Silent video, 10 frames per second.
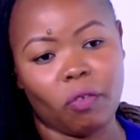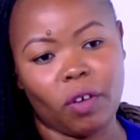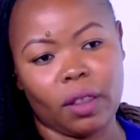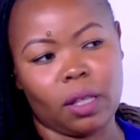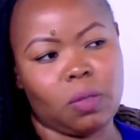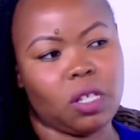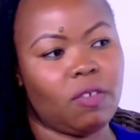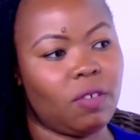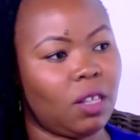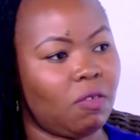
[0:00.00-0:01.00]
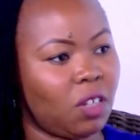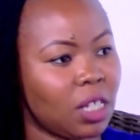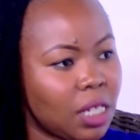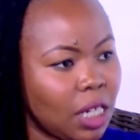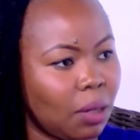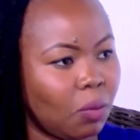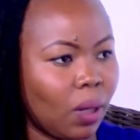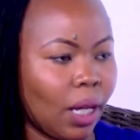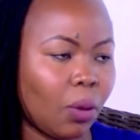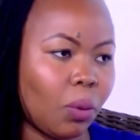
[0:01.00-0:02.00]
find themselves in the victim,
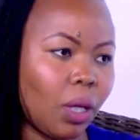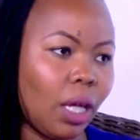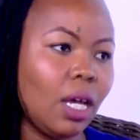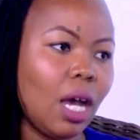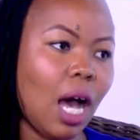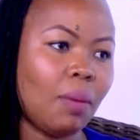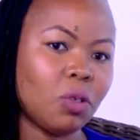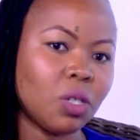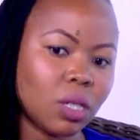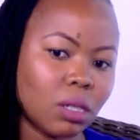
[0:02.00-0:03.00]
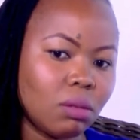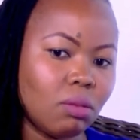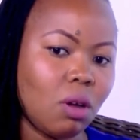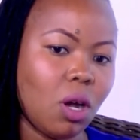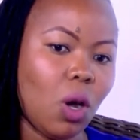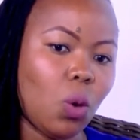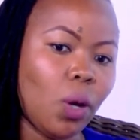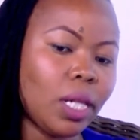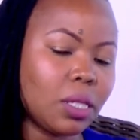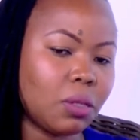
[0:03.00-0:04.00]
like, okay, I'm not
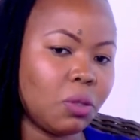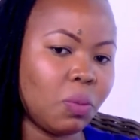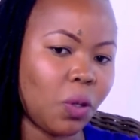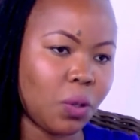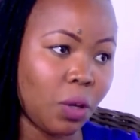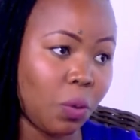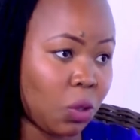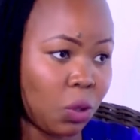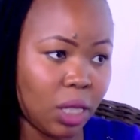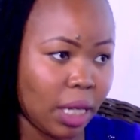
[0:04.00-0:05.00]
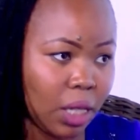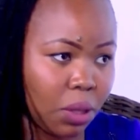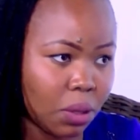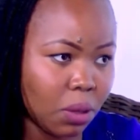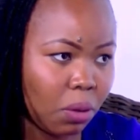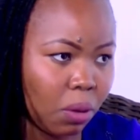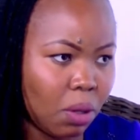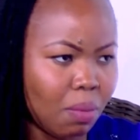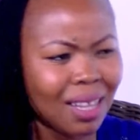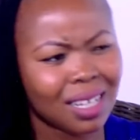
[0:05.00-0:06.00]
well to do because I was not taken to school.
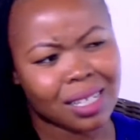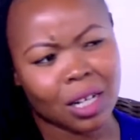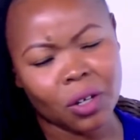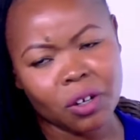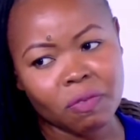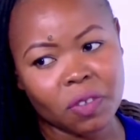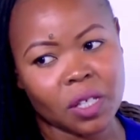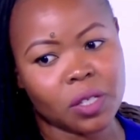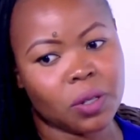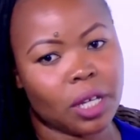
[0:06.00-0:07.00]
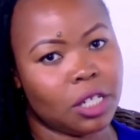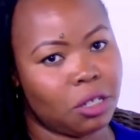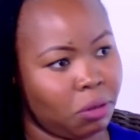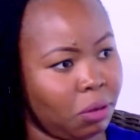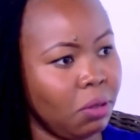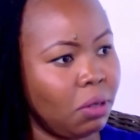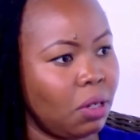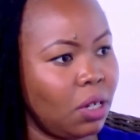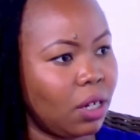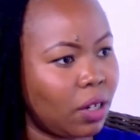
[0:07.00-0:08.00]
But there's a lot of things you can do
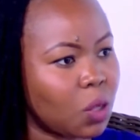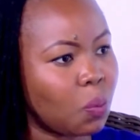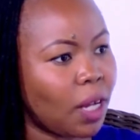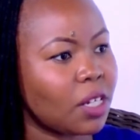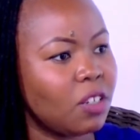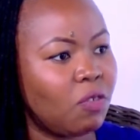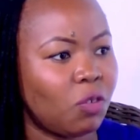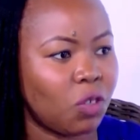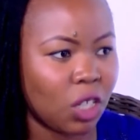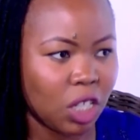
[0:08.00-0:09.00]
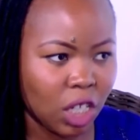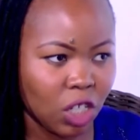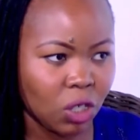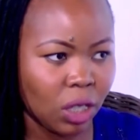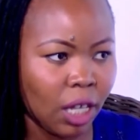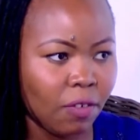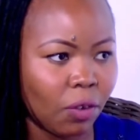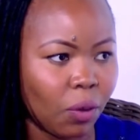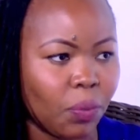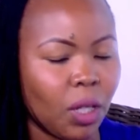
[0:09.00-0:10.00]
irrespective of your education
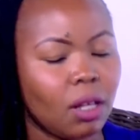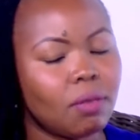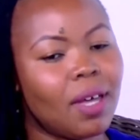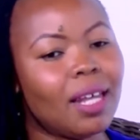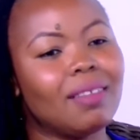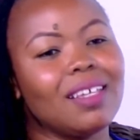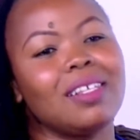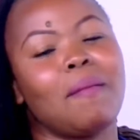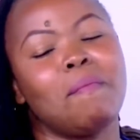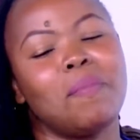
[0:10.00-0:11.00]
level. Then there's a